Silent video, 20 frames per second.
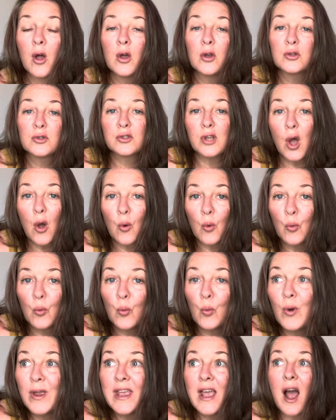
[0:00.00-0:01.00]
So
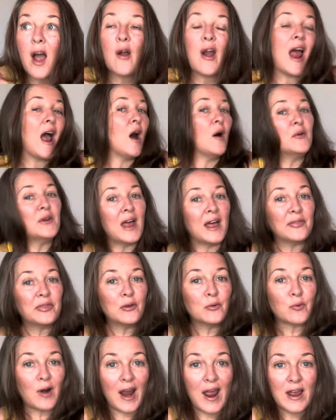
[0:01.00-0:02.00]
we are out at
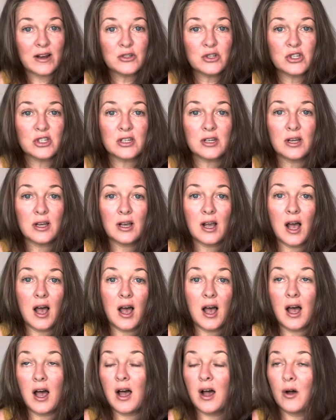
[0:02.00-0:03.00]
the ranch.
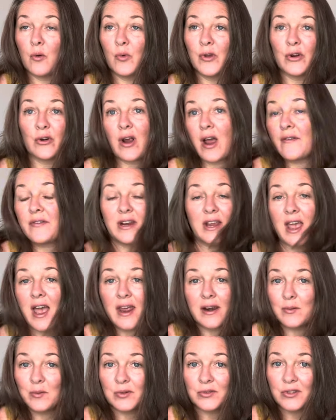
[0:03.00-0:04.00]
Uh, we don't have any
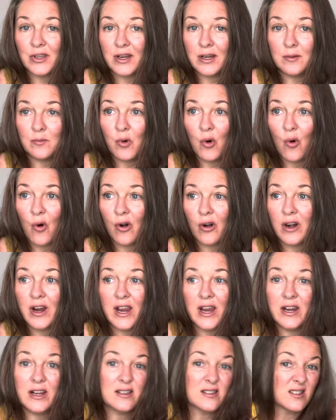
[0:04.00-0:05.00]
animals anymore.
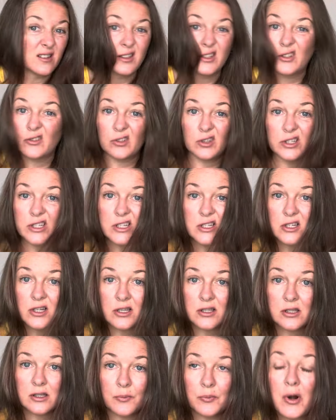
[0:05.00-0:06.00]
It is literally
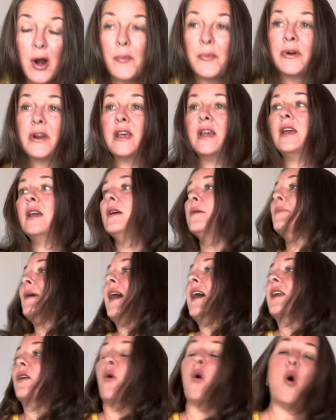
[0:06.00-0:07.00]
just the property,
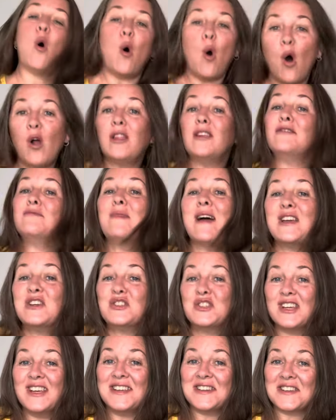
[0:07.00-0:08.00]
but all of my
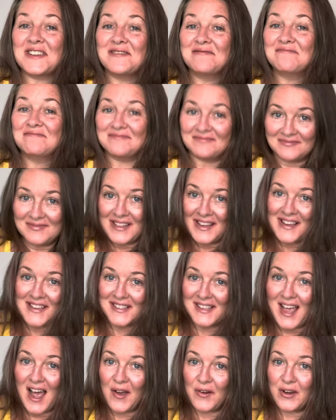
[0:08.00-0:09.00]
shit
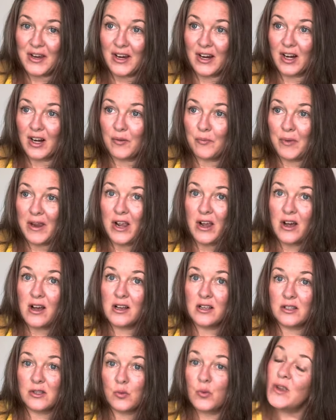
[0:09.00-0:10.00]
is out here
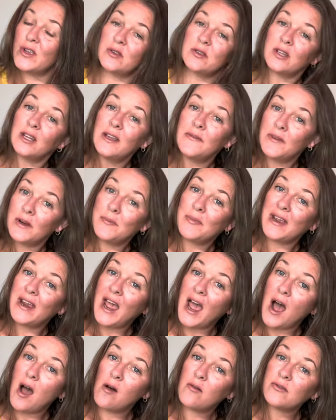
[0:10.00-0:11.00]
because we used to live in a big
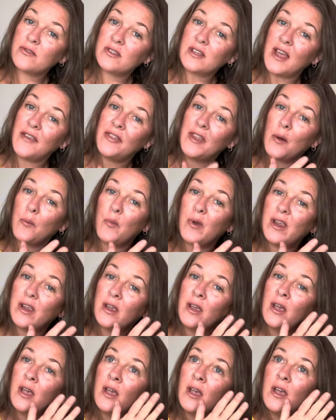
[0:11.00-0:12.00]
house and then
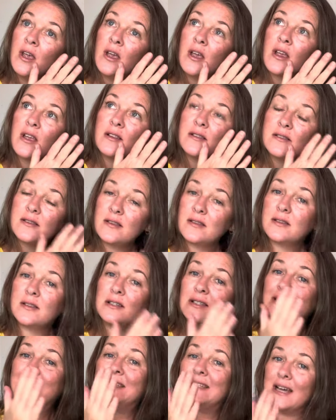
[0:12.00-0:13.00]
we
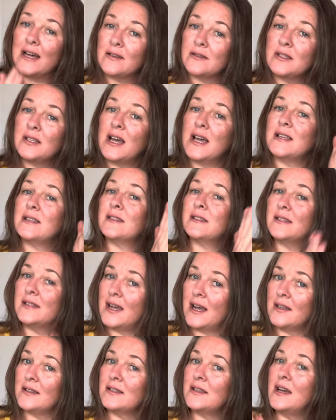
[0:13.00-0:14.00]
consistently downsized and
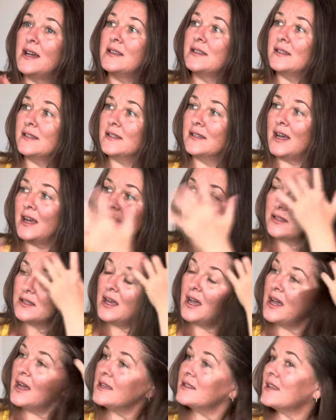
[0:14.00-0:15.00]
downsized and
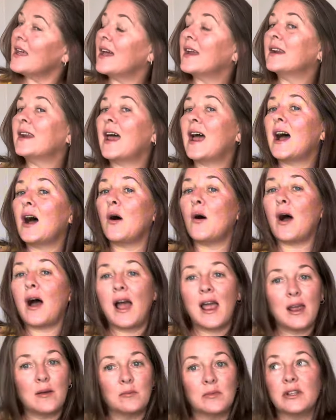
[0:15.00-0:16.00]
downsized. And now
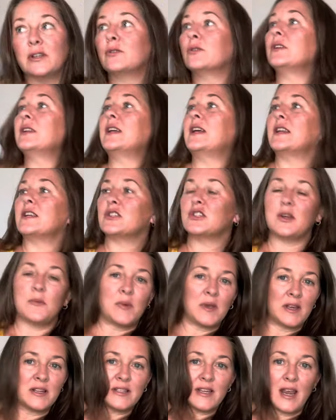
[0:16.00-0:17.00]
I am literally in a
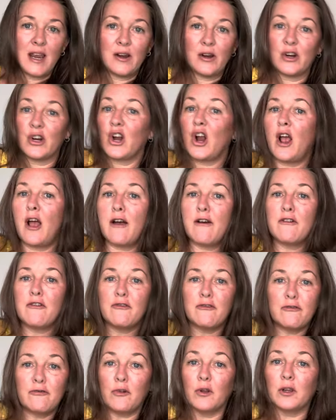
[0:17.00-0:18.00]
shipping container
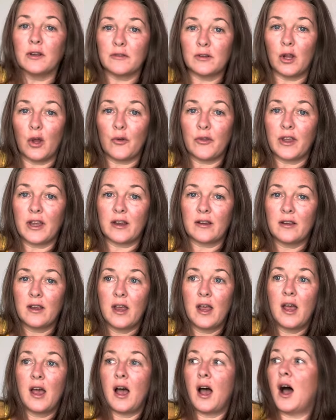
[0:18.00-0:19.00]
full of clothing.
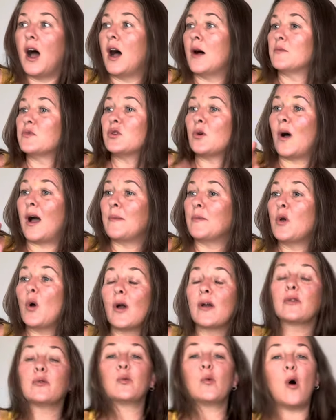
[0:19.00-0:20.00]
Um, so I'm
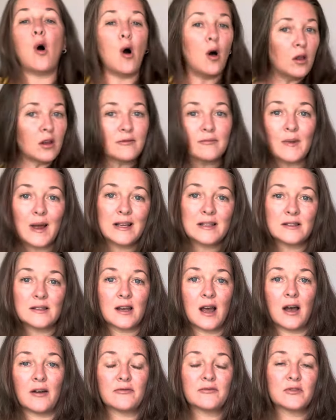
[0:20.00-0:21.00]
going through all of my
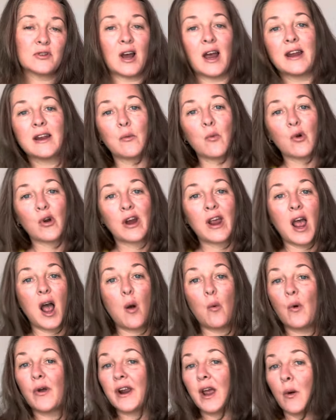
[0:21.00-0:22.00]
stuff, trying to work
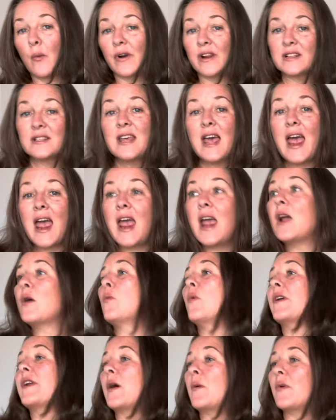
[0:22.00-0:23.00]
out what I want to take,
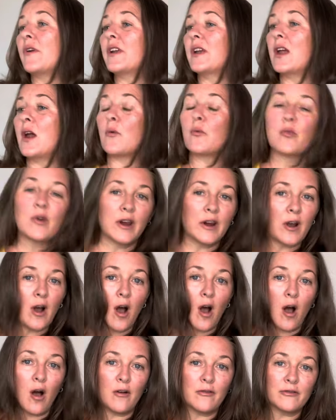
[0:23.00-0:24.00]
what I want to get rid
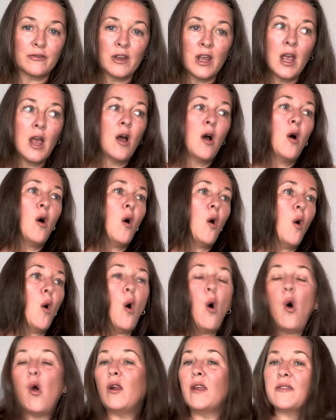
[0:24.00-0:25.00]
of,
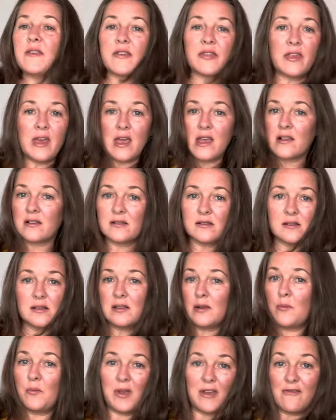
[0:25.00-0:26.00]
all of the
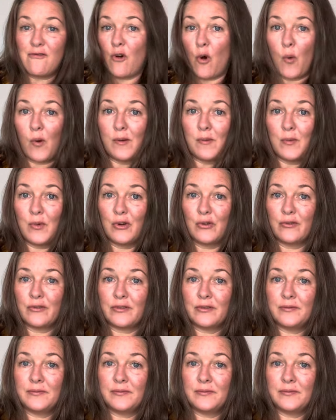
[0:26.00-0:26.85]
things before we move.